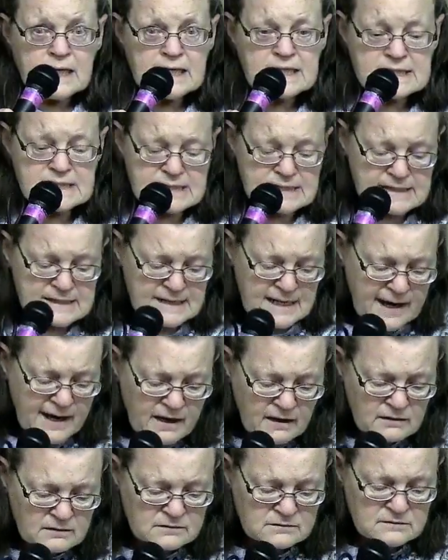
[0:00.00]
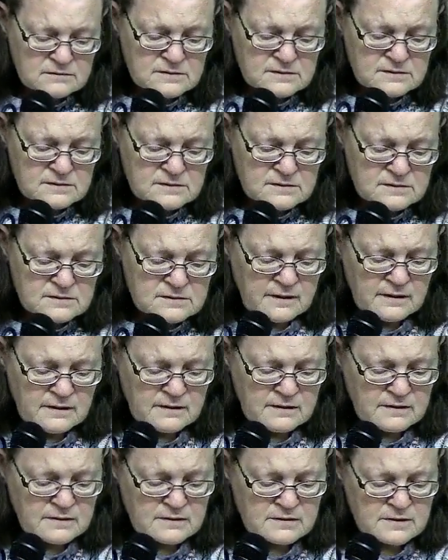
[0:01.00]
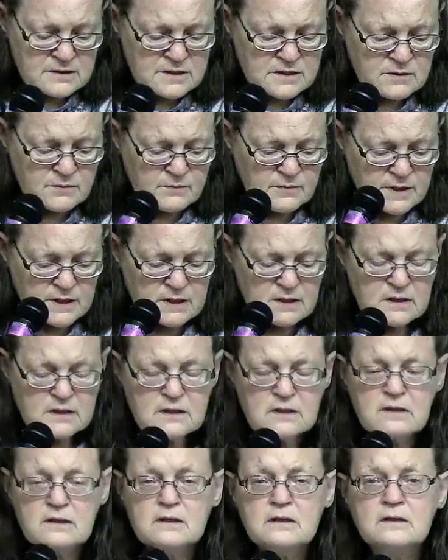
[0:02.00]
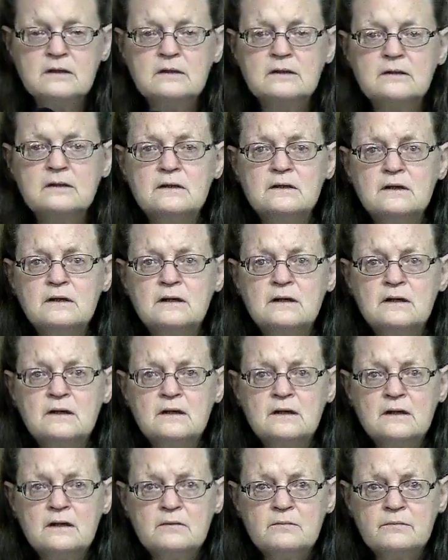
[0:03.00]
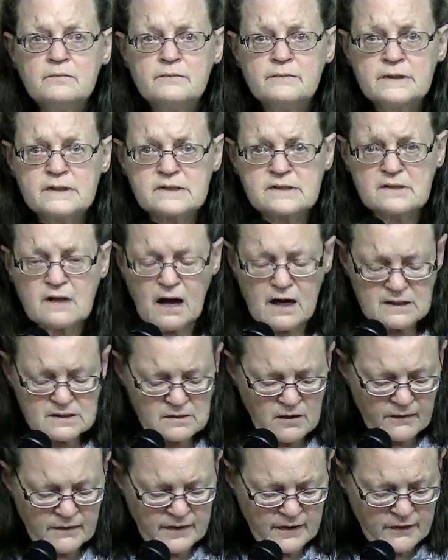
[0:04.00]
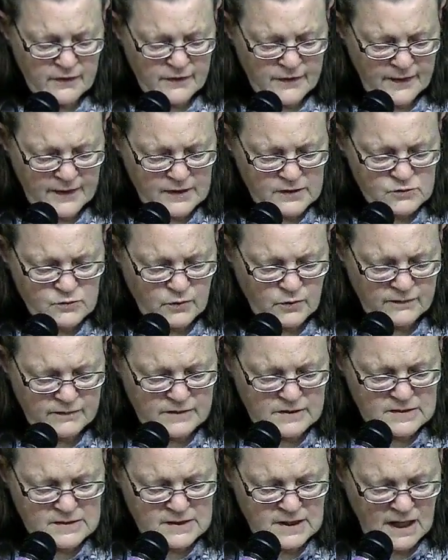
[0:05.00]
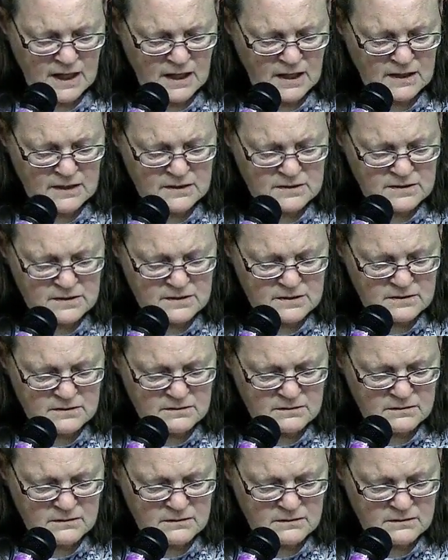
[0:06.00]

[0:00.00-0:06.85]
It sounds to me, besides all the other things we've discussed,